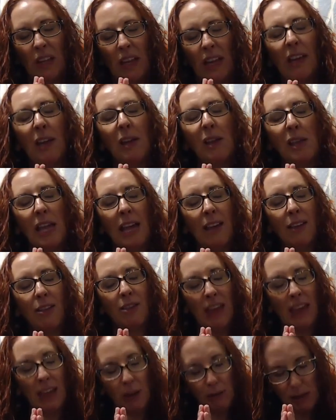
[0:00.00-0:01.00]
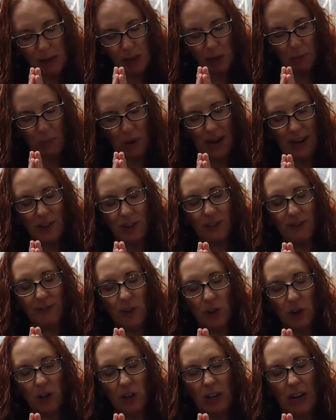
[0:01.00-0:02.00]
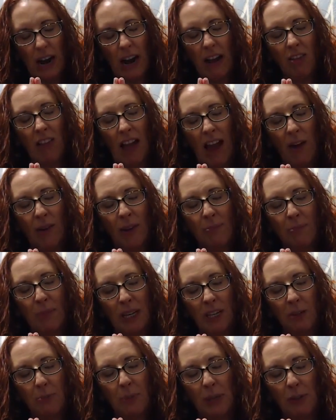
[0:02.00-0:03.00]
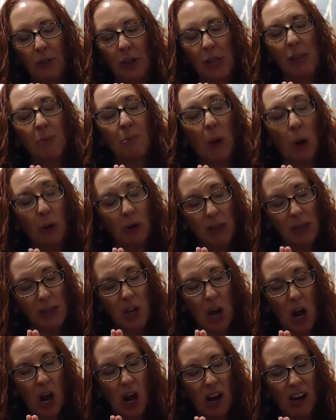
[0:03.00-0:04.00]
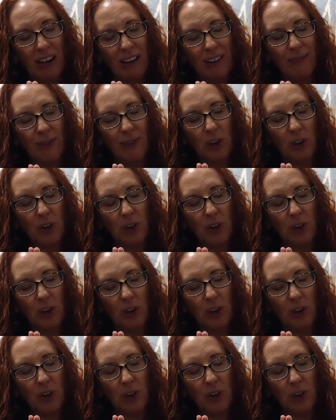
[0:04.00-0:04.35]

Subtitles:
He's saying, thank you so much for allowing me to be the spokes dog